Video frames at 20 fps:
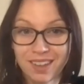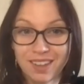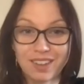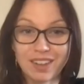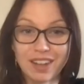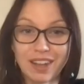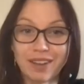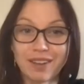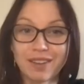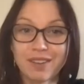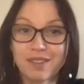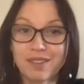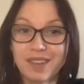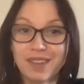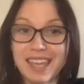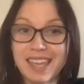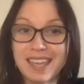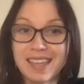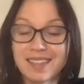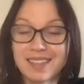like
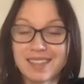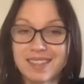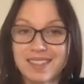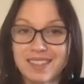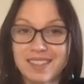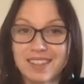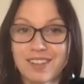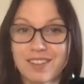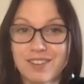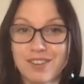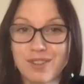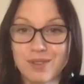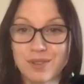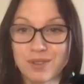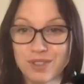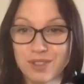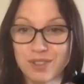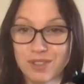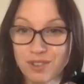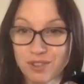eat and
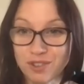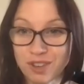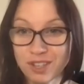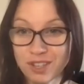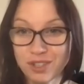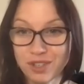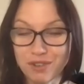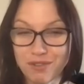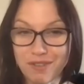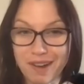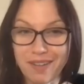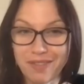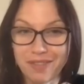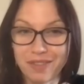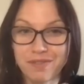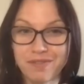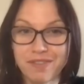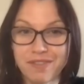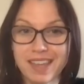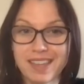use nutrition around the
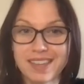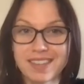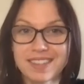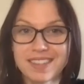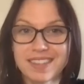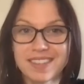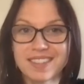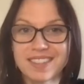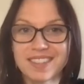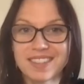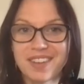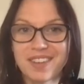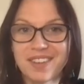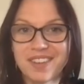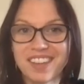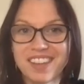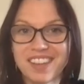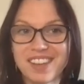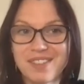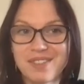phases. So
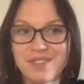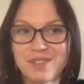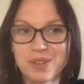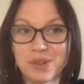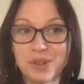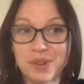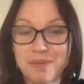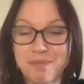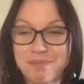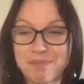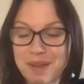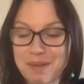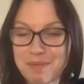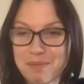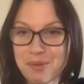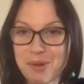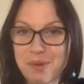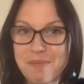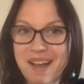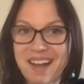can you talk a bit
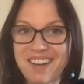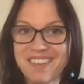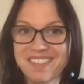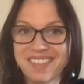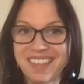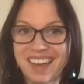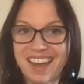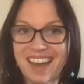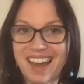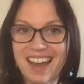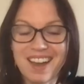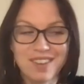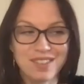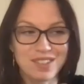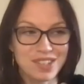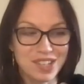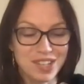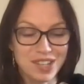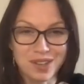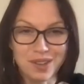more about that? How
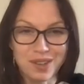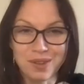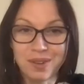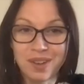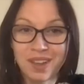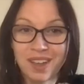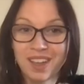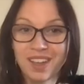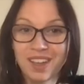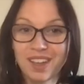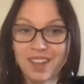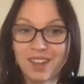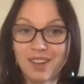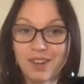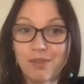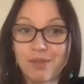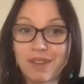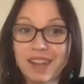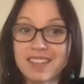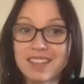do you,
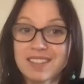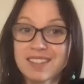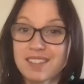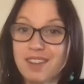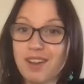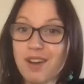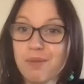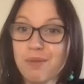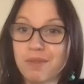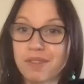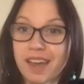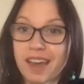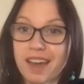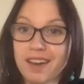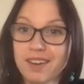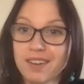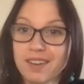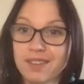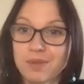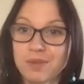let's start with
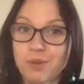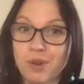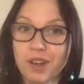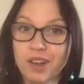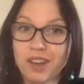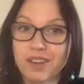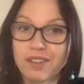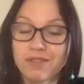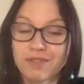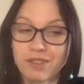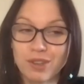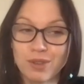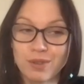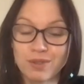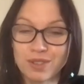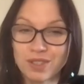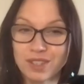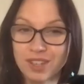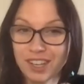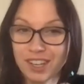how, what kind of
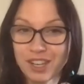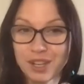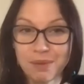foods can